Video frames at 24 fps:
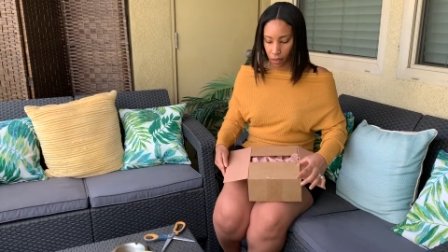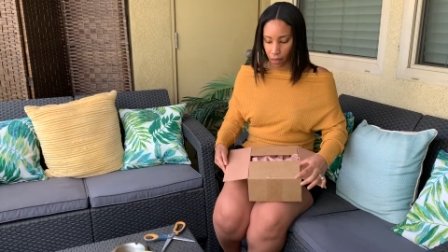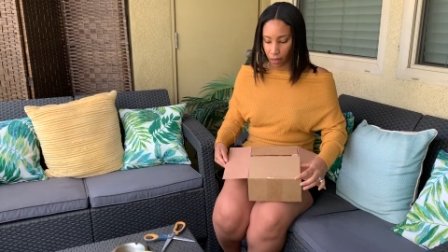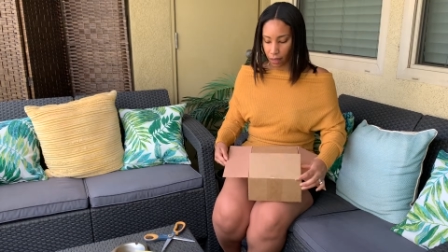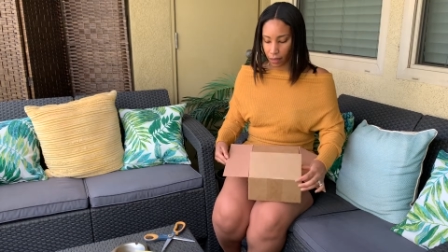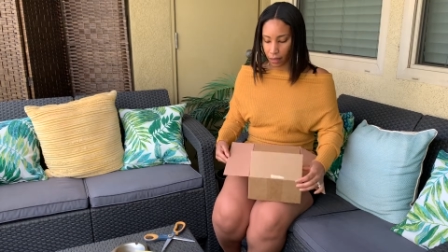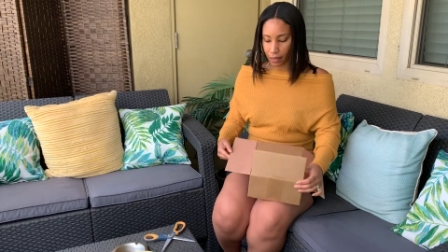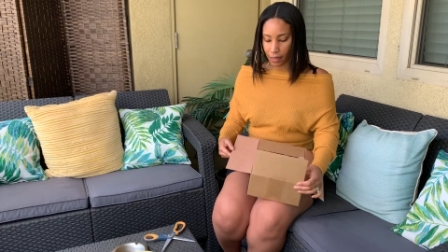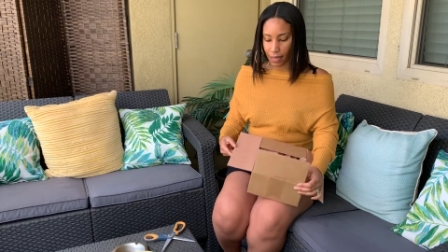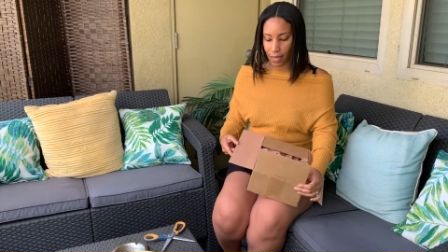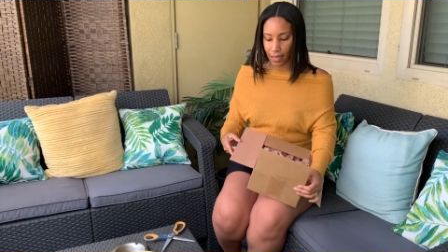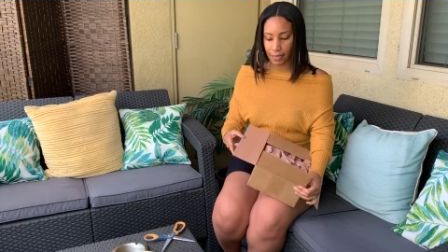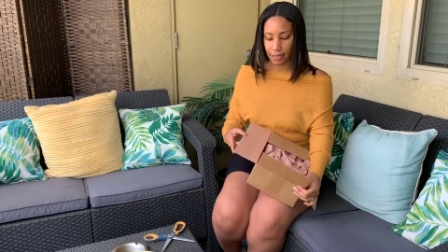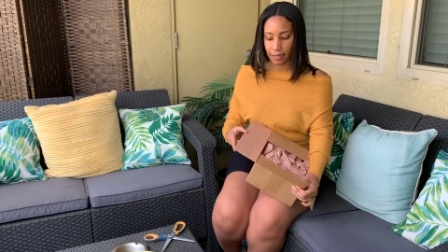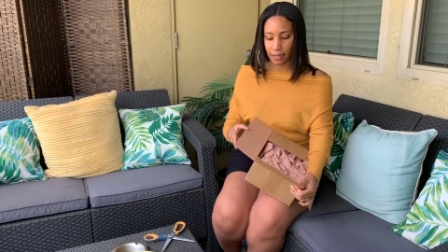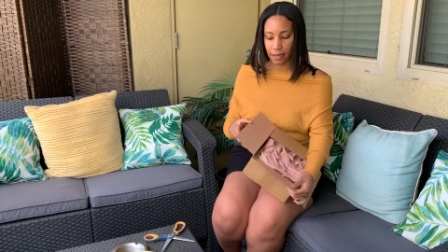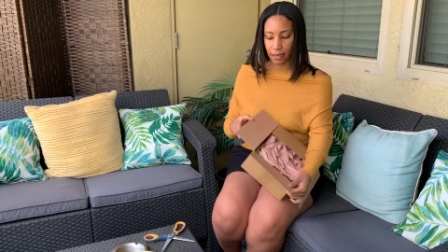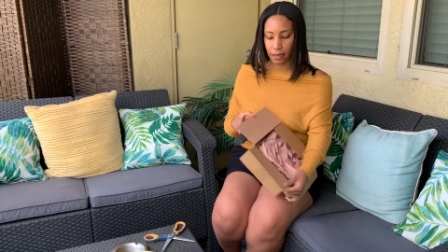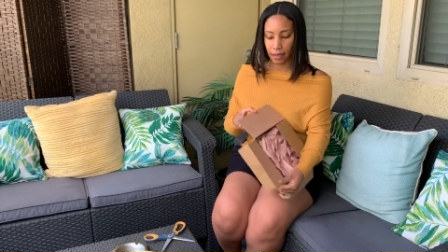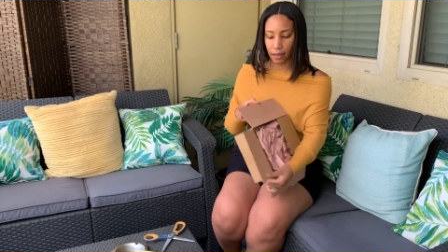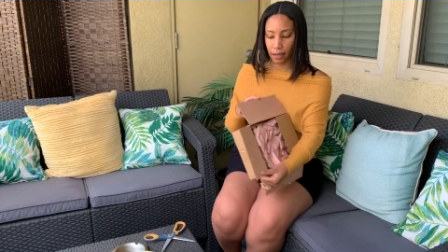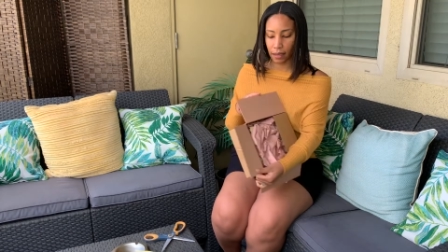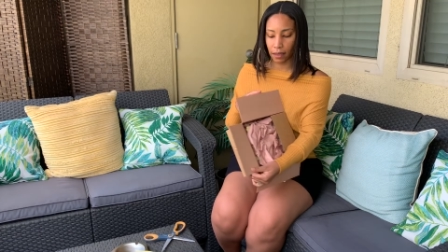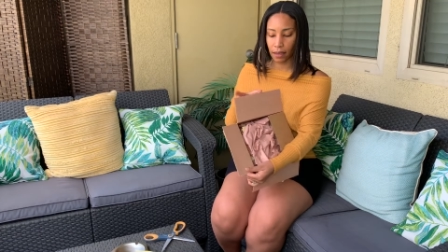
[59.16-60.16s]

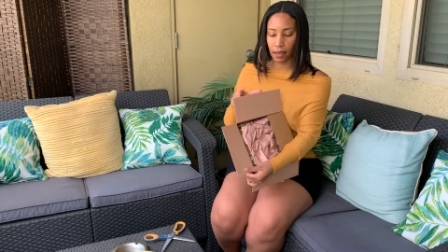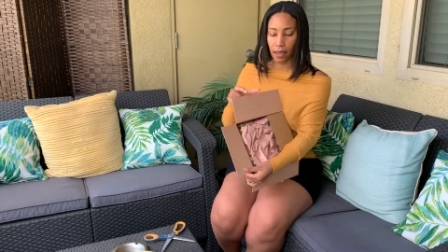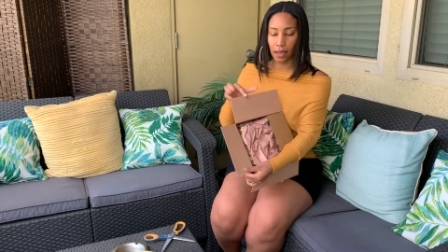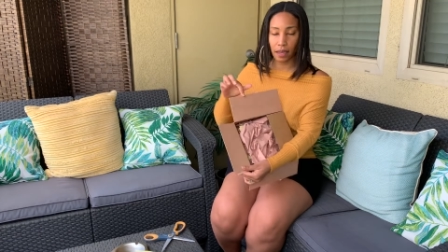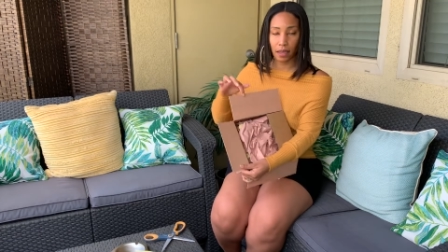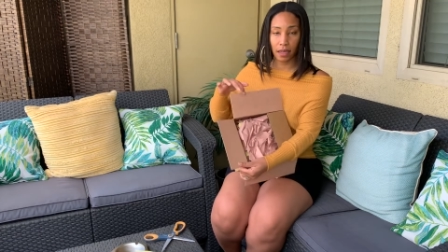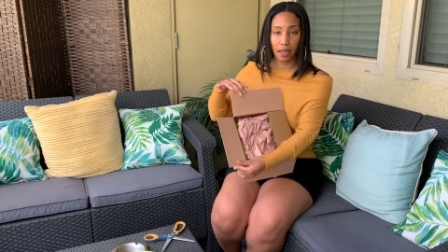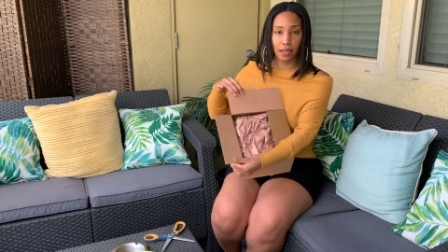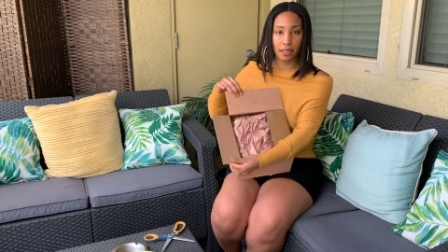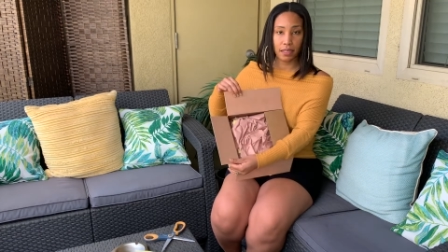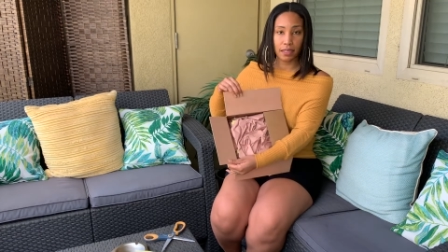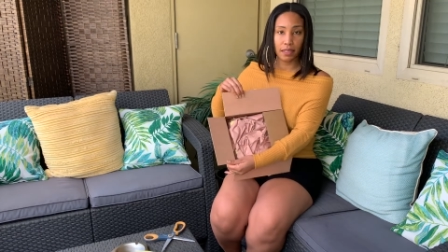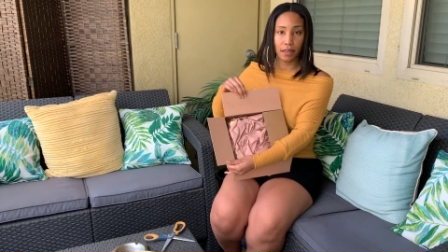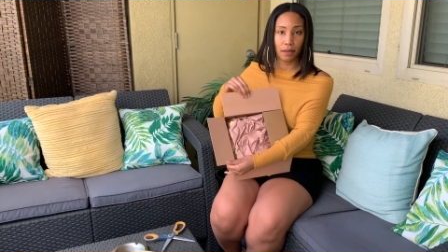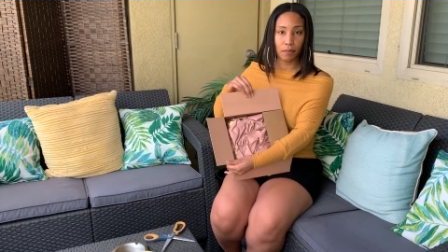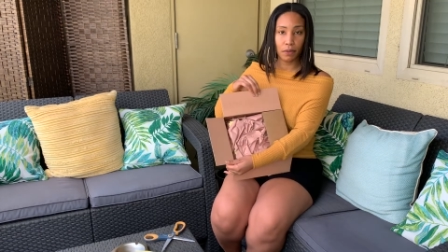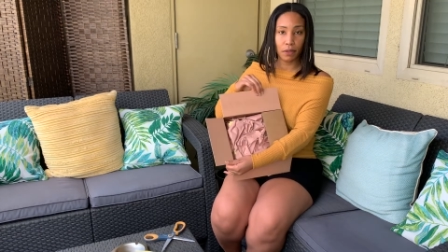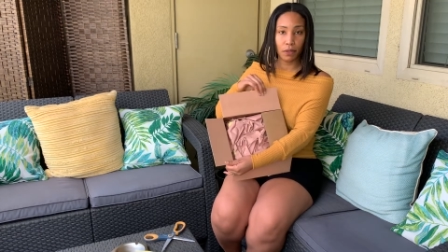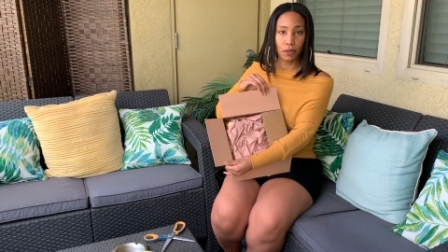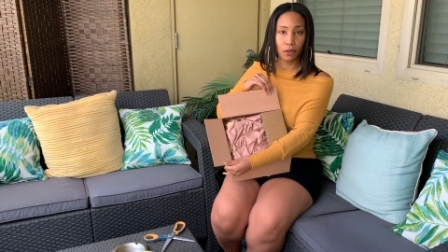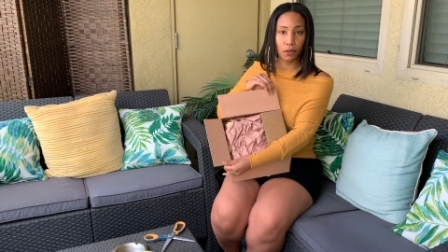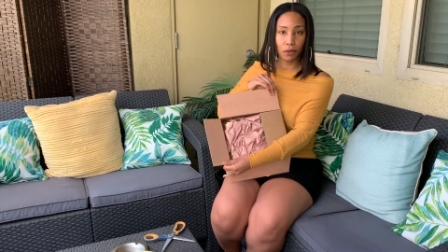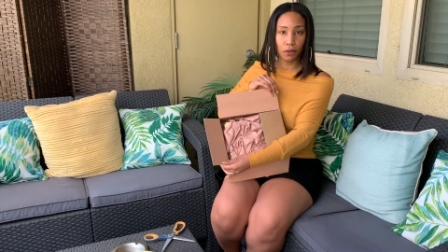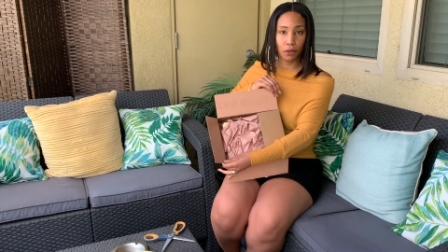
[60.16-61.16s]
Classic K K
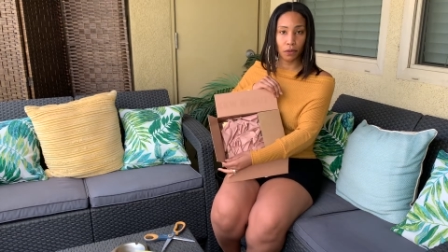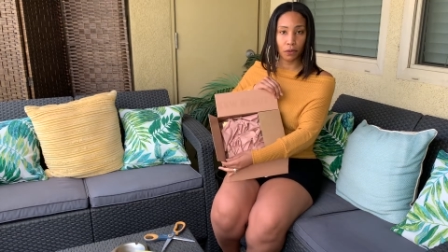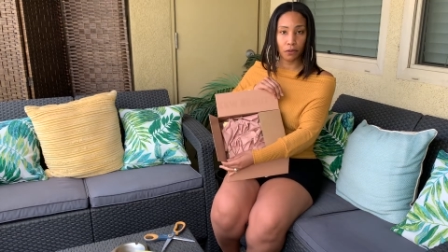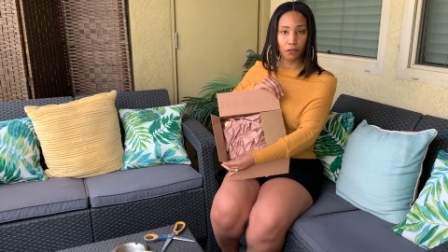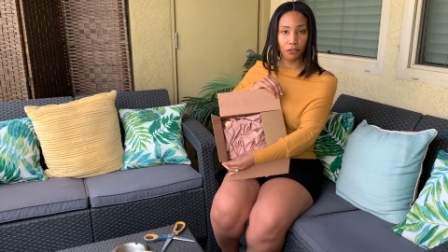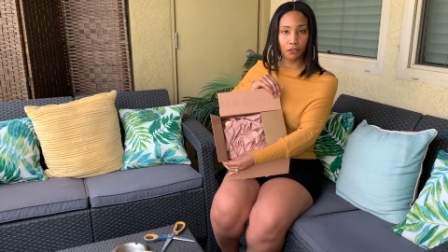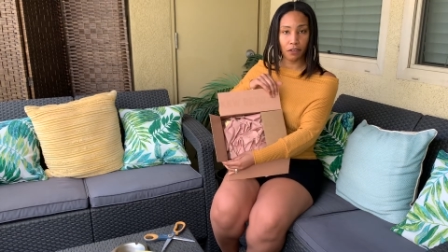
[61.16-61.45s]
W